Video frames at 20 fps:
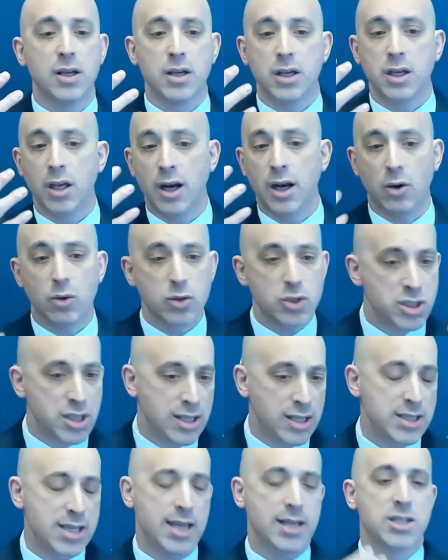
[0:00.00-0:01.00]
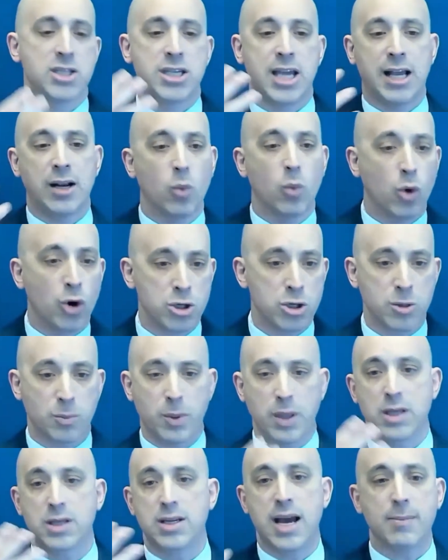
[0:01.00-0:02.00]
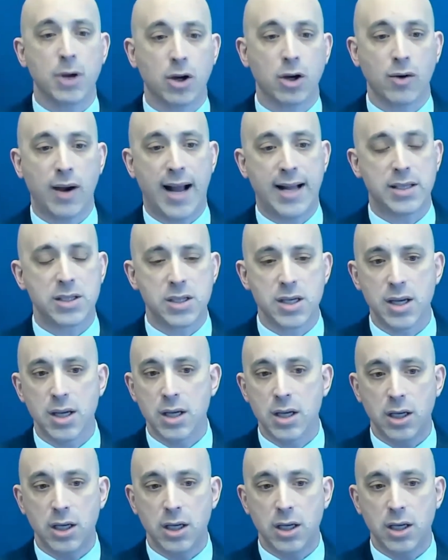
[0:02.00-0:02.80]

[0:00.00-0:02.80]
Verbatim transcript: you know, Satan worshiping Democrats,